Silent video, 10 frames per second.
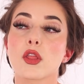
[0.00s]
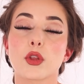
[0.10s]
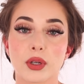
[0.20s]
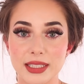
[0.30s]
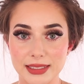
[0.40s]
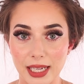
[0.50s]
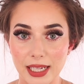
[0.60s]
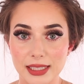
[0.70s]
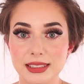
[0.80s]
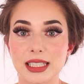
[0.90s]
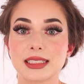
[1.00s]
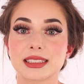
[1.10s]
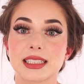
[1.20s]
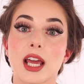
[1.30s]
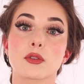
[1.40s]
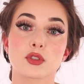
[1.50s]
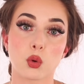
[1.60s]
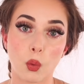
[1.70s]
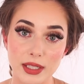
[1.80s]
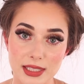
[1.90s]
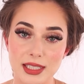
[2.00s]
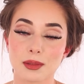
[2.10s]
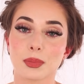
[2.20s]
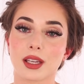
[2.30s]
30 seconds instead of 20,